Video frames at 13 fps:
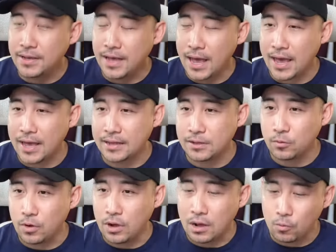And
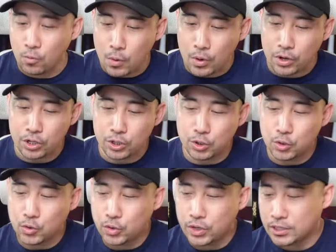what we're going to
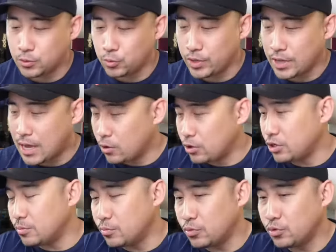do is we are going to
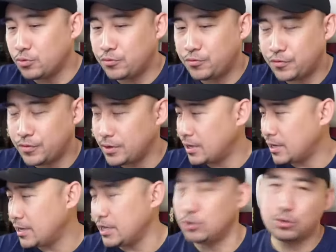move
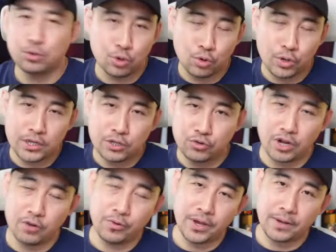into tooling straight
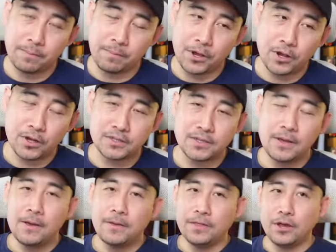away, because
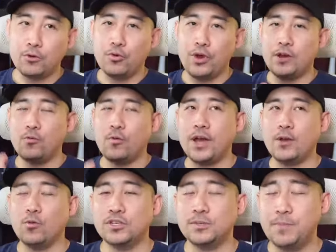the Great White
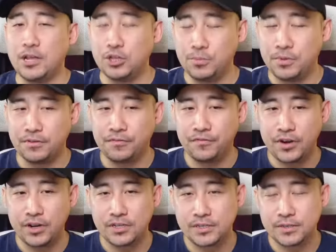was meant to be the
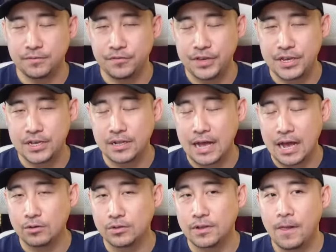first vehicle
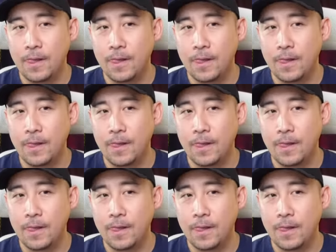out.